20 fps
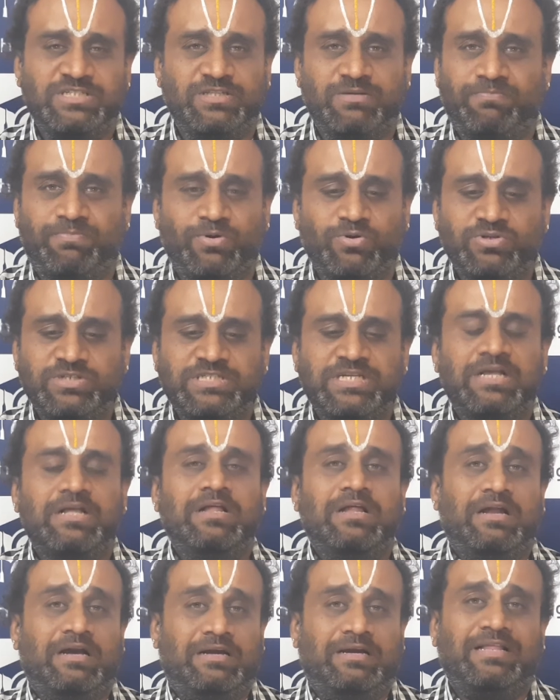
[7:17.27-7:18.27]
The pros,
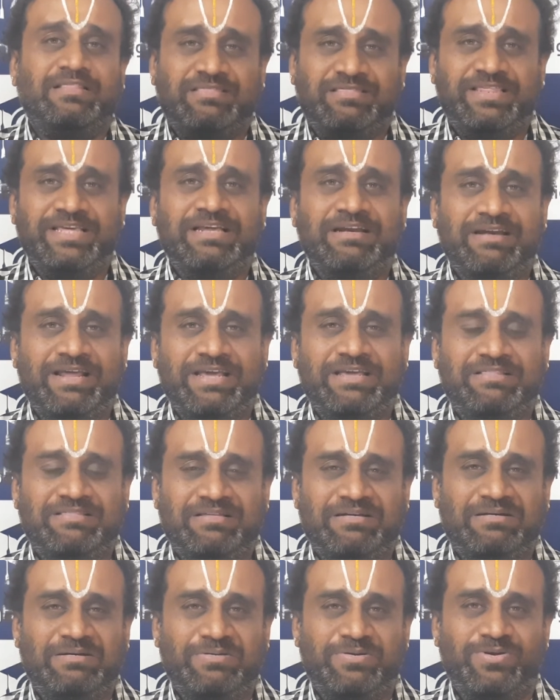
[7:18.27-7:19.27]
nothing like,
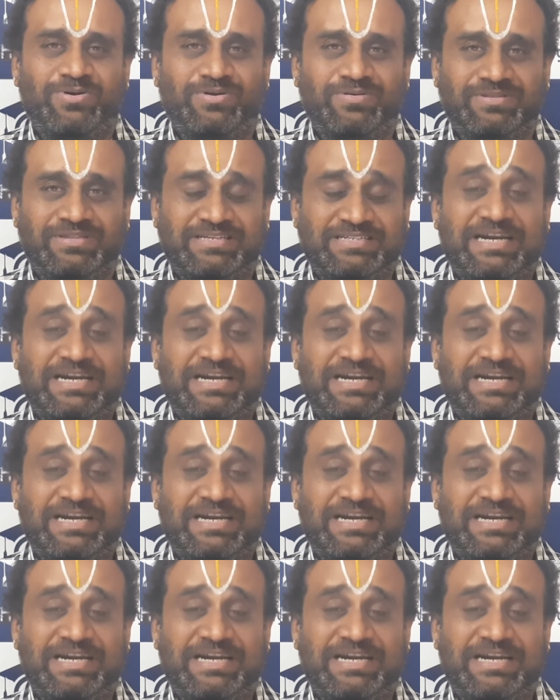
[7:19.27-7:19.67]
the